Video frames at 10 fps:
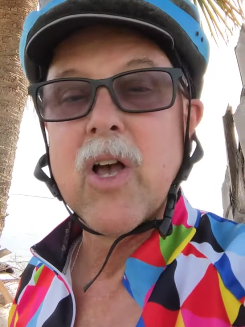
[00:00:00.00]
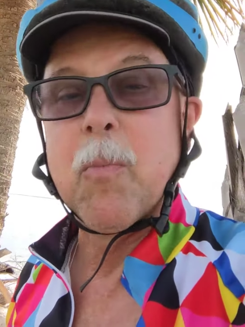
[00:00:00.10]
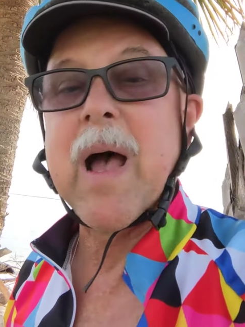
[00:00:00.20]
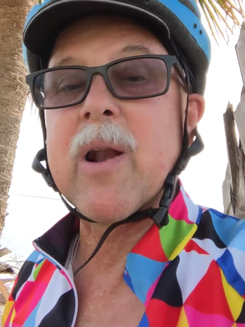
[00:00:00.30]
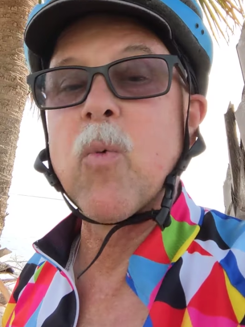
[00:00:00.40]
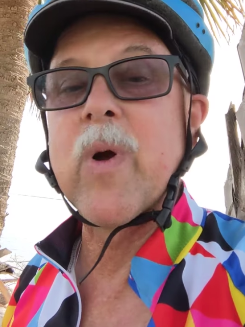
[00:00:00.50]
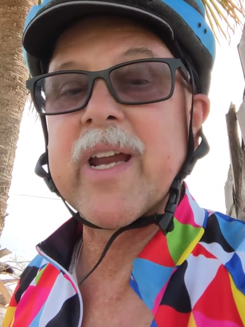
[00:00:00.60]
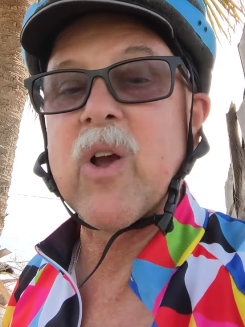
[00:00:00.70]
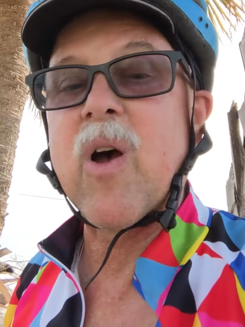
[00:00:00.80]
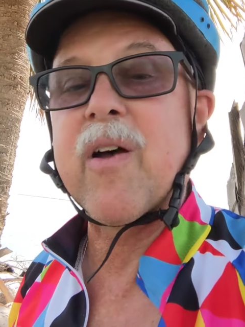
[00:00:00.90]
about a
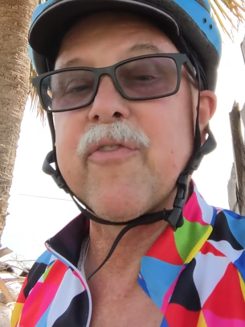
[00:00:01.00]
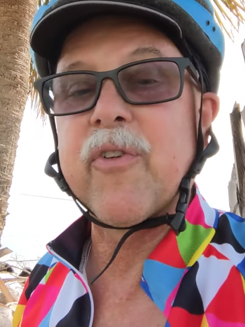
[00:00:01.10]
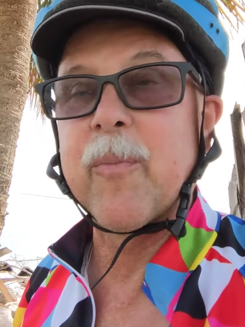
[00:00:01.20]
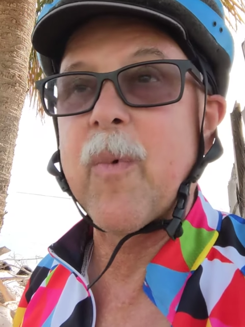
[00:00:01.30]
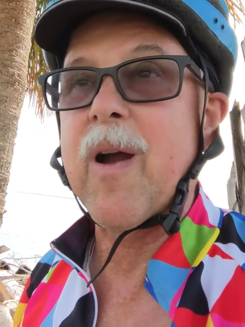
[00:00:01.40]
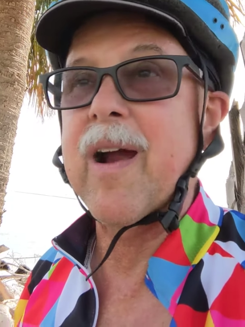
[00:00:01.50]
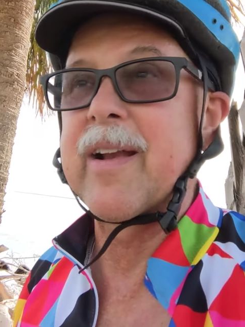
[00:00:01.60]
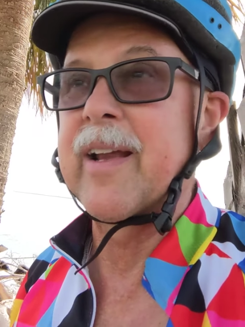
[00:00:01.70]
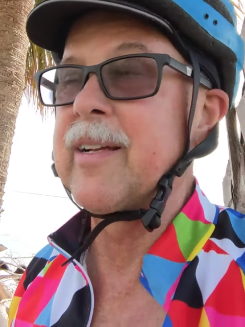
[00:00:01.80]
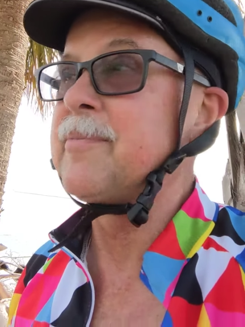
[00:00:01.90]
week off from
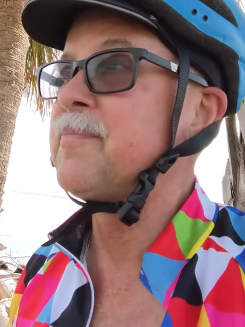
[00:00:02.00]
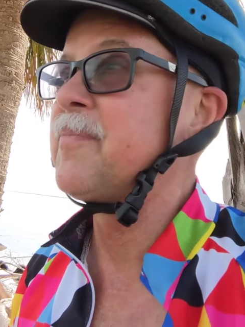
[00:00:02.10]
riding.